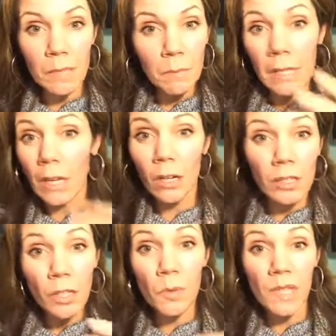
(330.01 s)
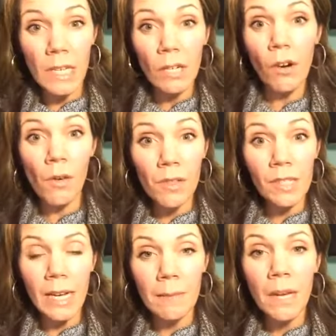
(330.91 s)
to be using it all the
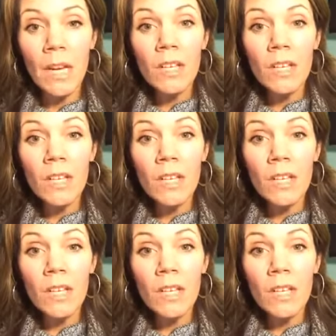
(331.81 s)
time.